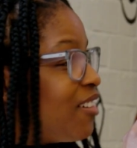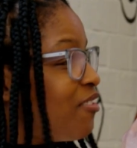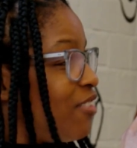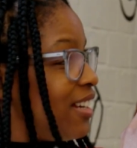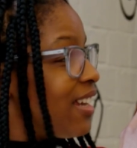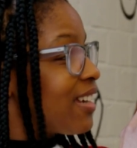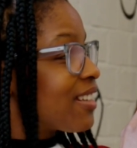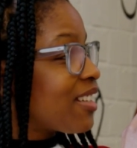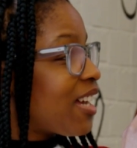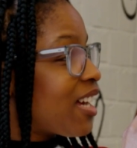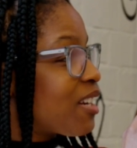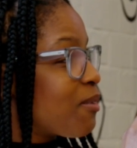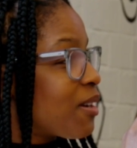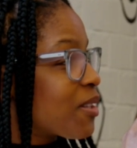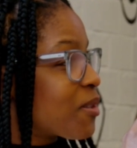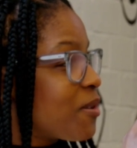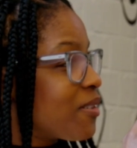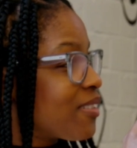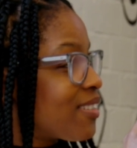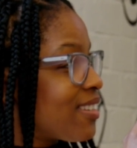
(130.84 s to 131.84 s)
I'm really excited
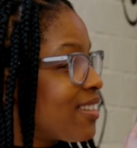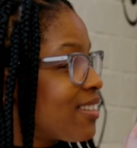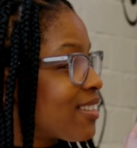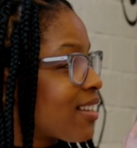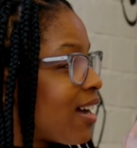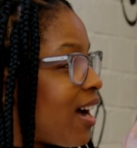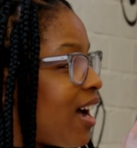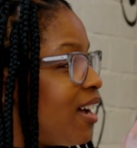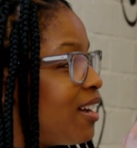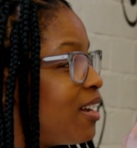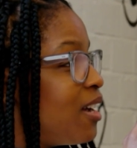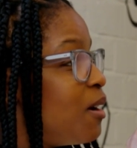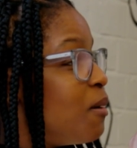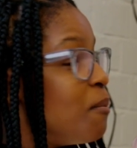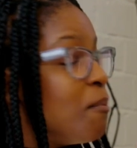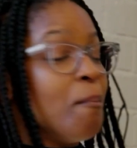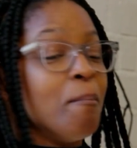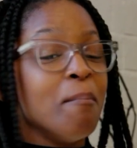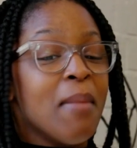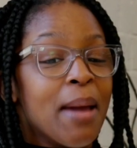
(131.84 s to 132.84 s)
about talking to this guy. So this
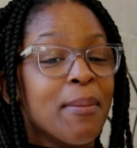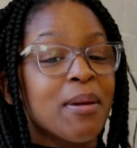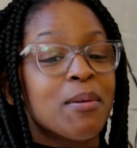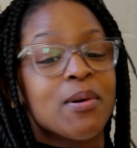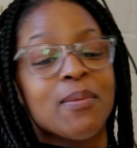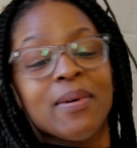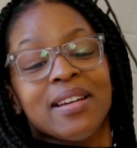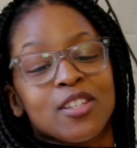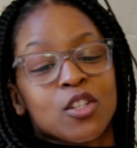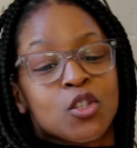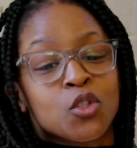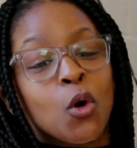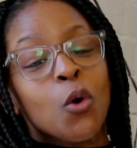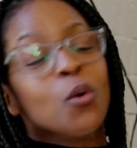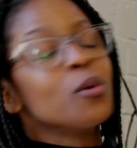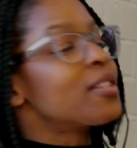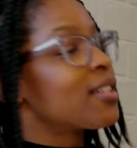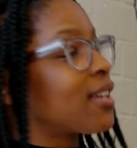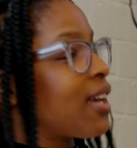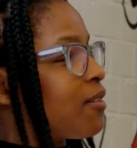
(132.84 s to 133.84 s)
is like... Maybe we went to
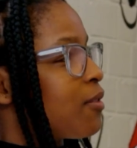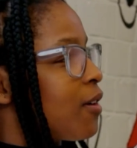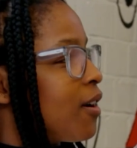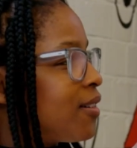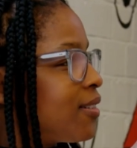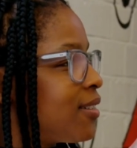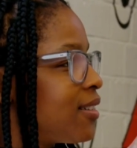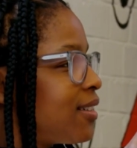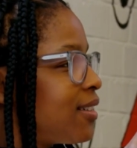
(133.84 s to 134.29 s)
school together.